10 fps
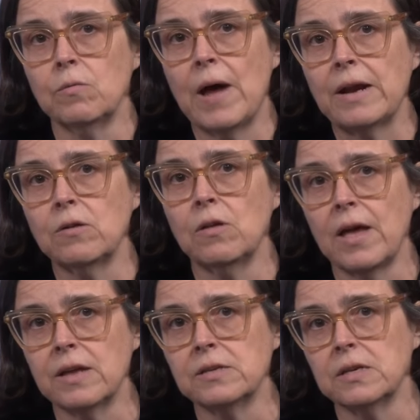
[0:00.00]
radical
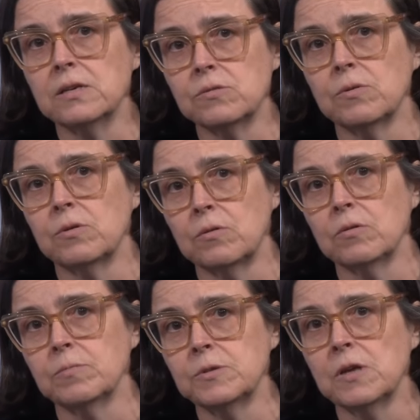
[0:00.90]
anti-Israel
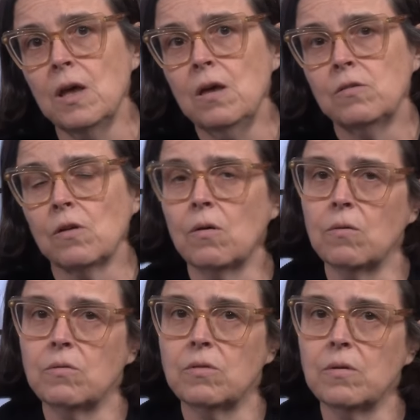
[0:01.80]
groups.
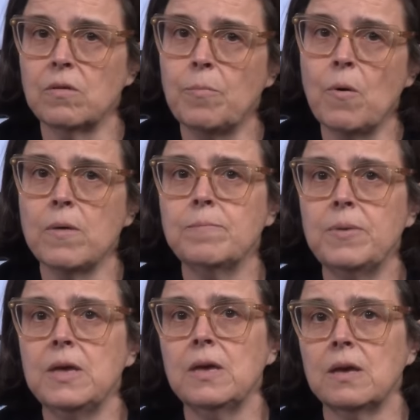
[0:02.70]
So the point
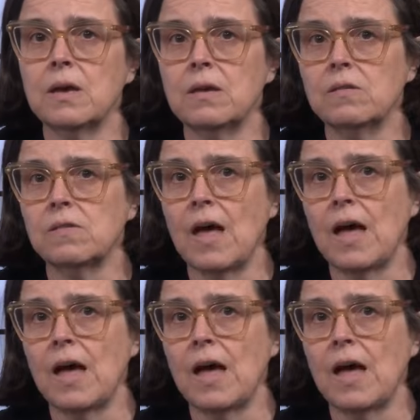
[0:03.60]
being is